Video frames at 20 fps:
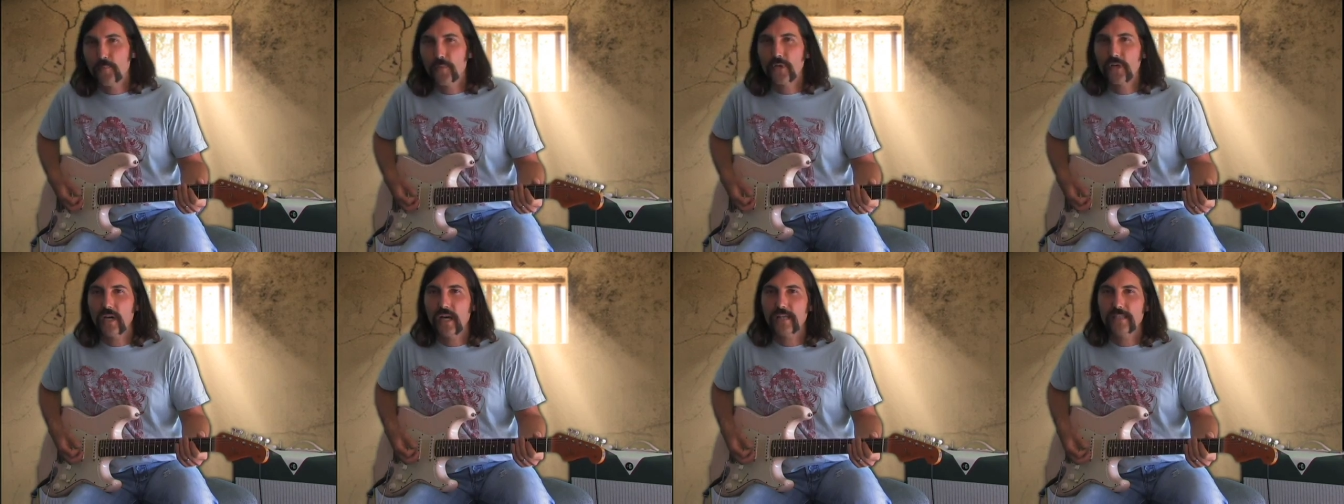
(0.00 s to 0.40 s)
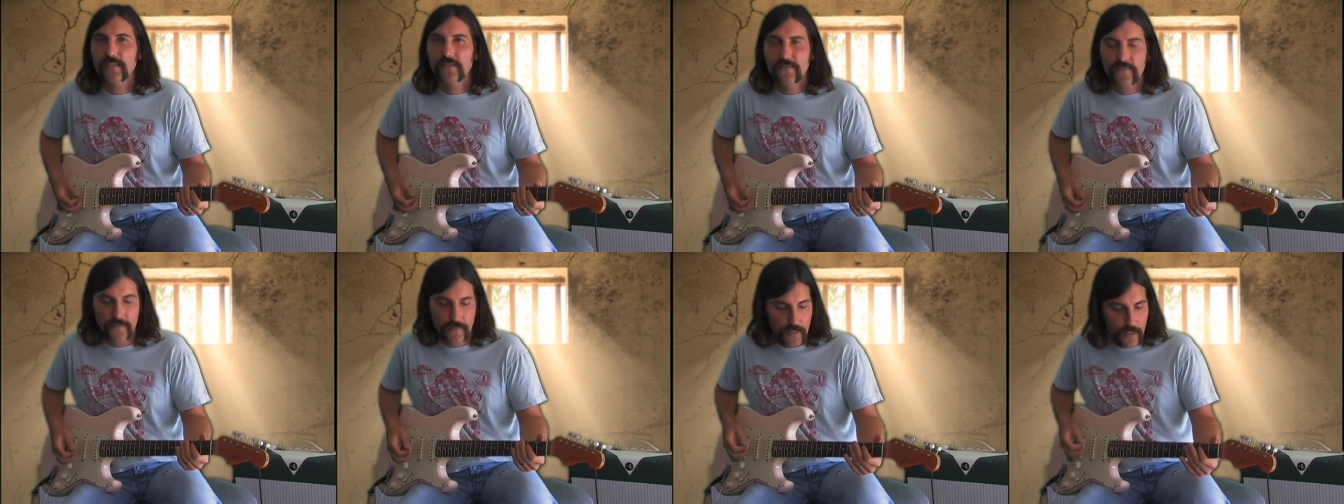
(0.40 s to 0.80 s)

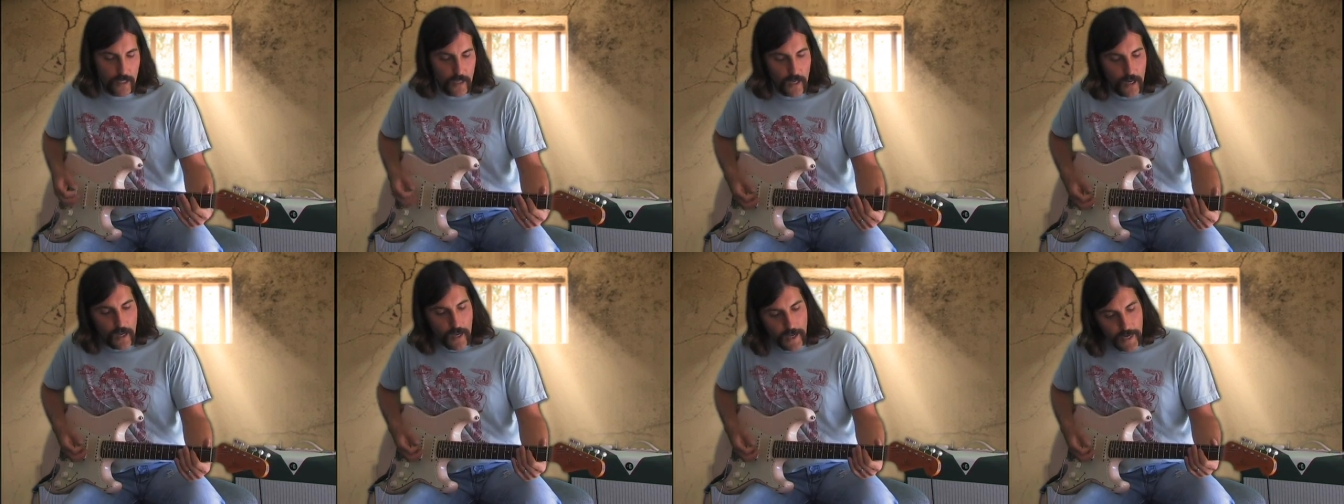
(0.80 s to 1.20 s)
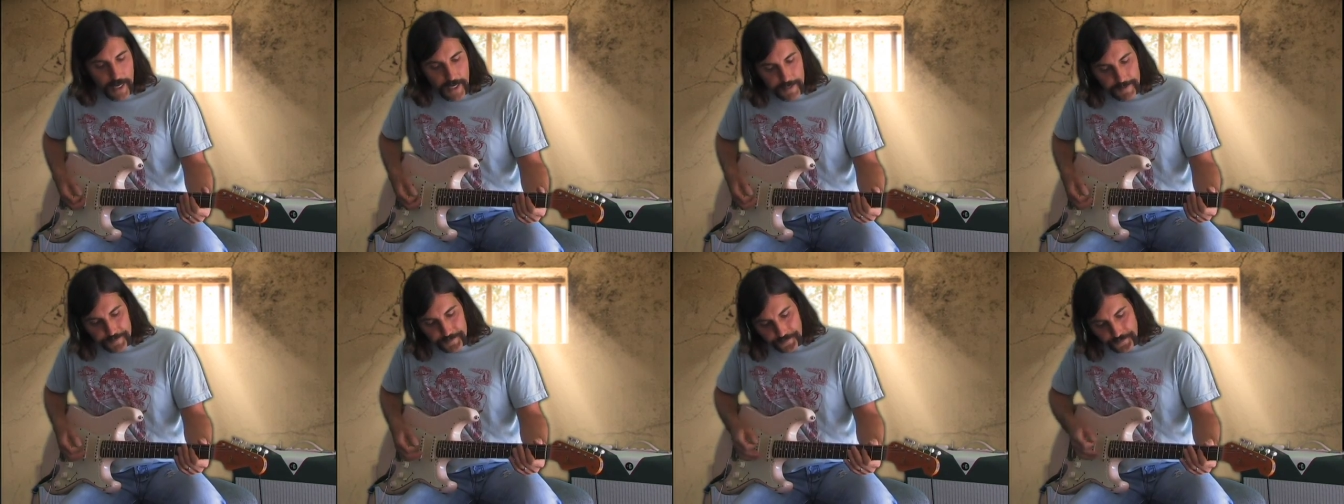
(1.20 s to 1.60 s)
percussive.
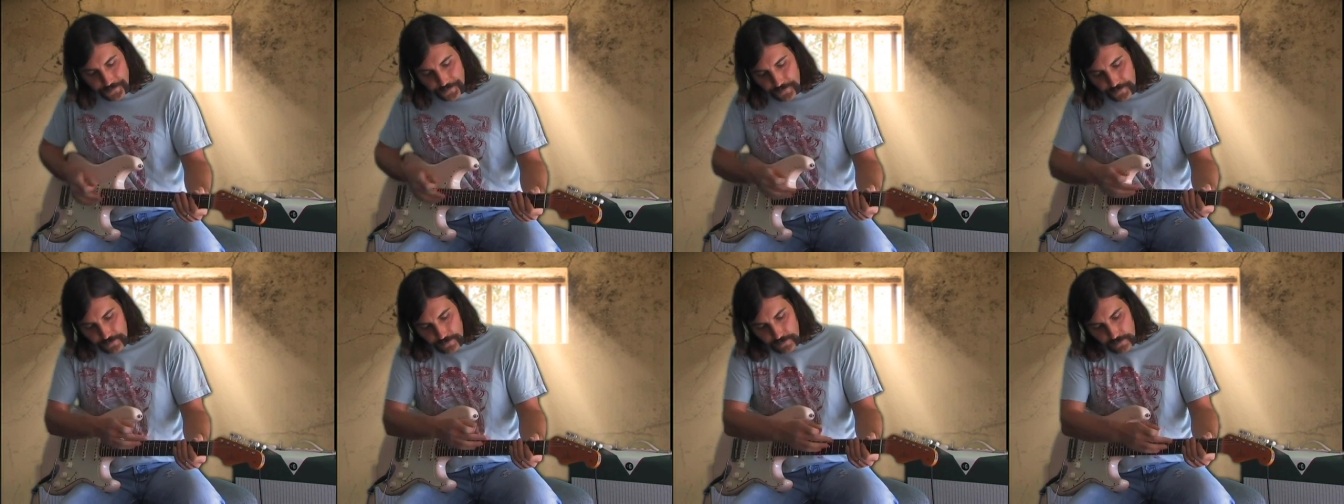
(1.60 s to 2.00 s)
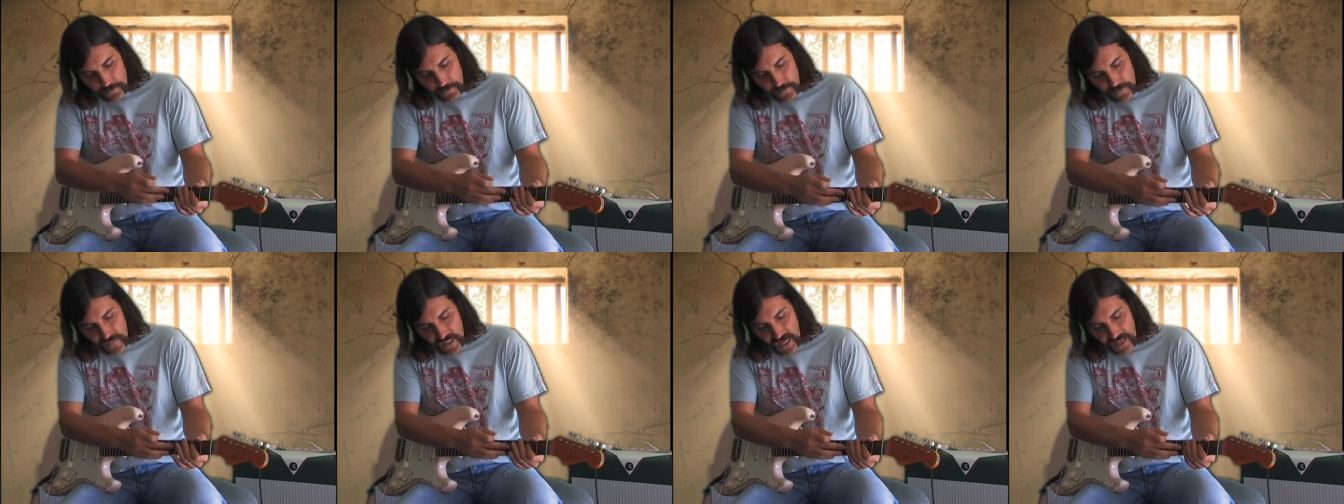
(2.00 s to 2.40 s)
And
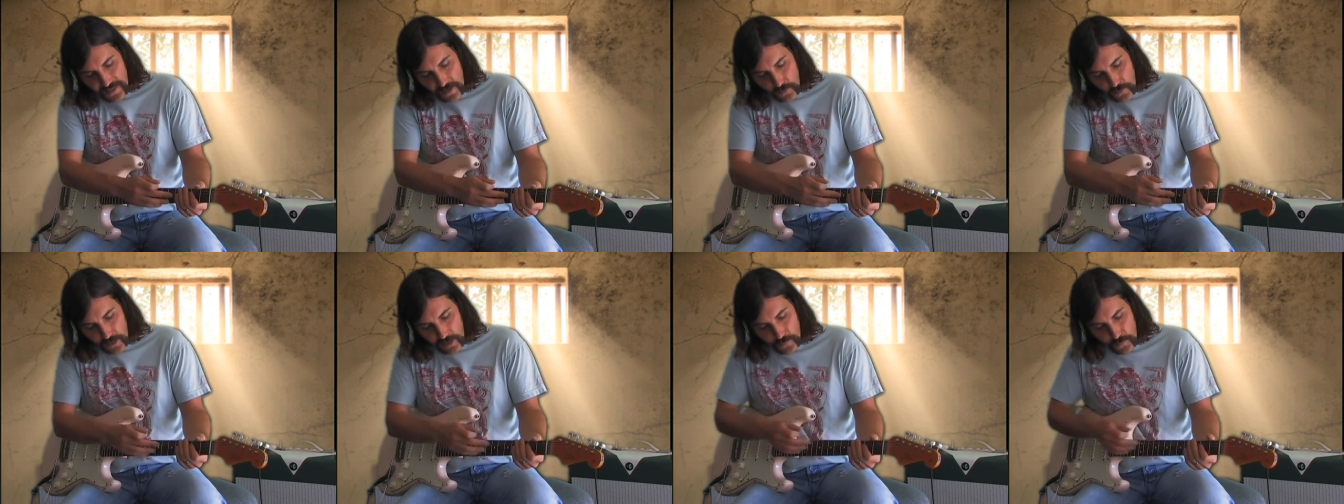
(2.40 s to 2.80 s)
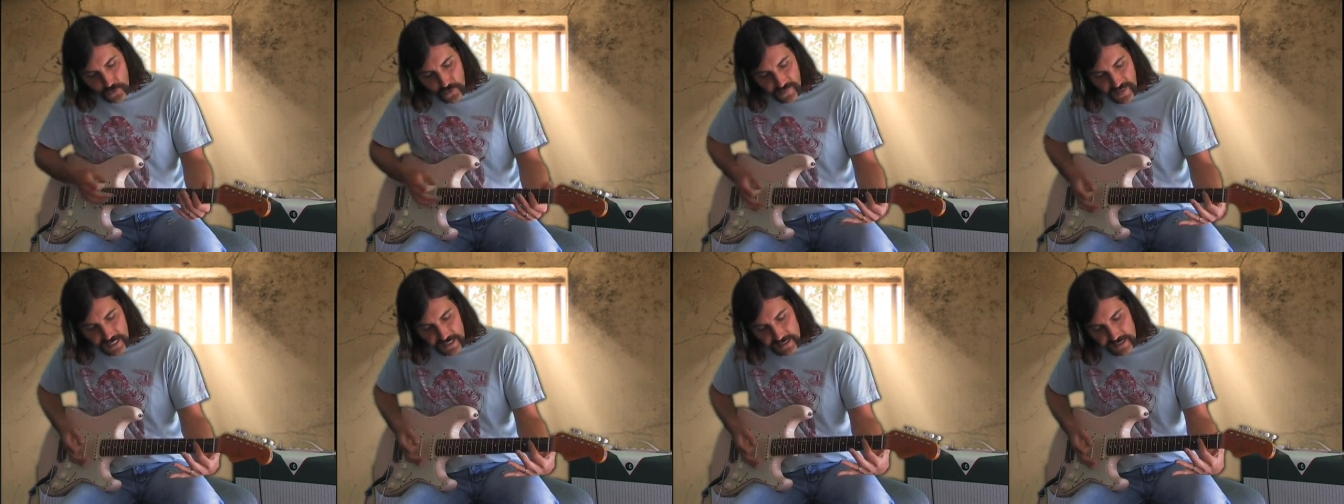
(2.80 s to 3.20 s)
then we're gonna
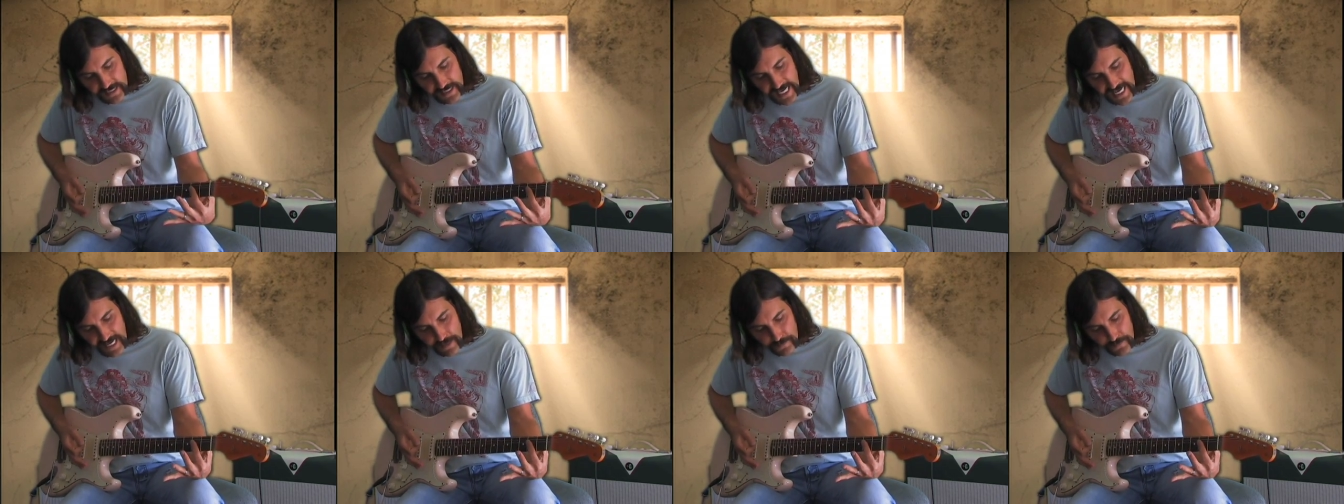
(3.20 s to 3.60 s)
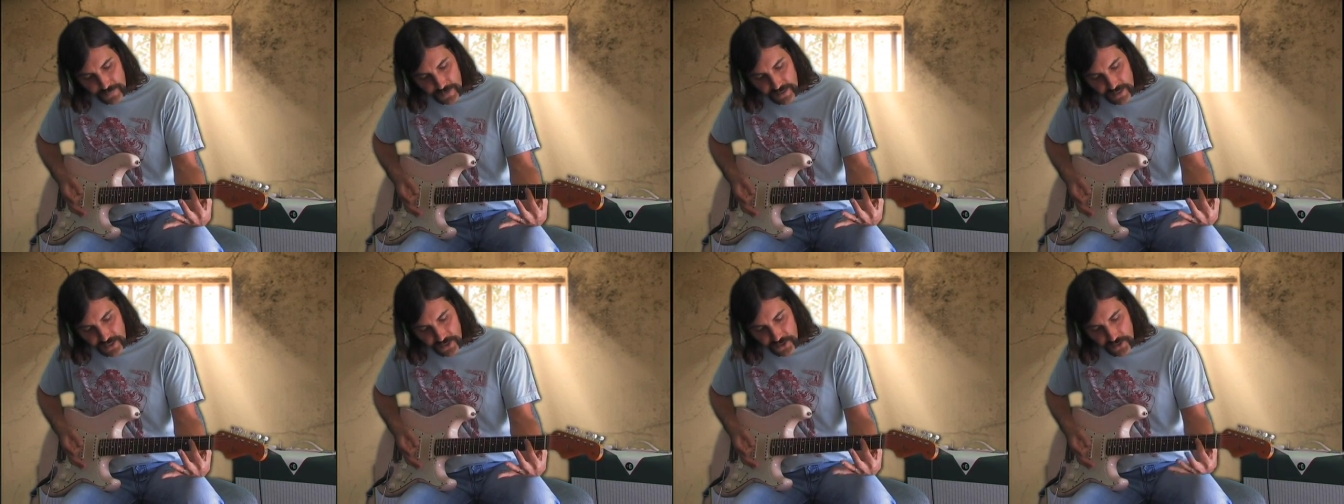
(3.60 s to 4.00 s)
move that same
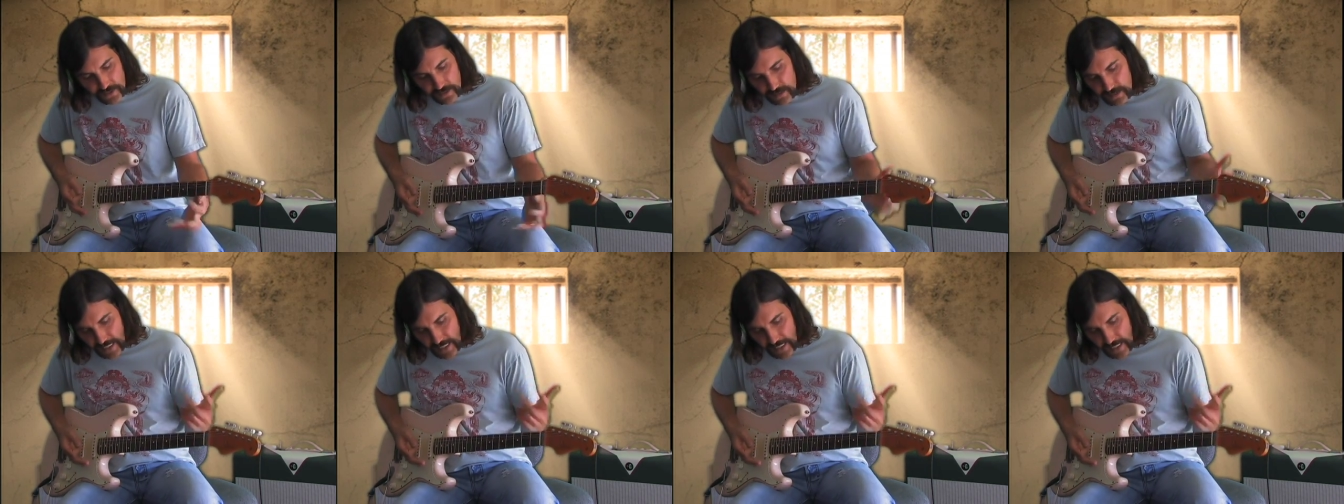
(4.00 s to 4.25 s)
position,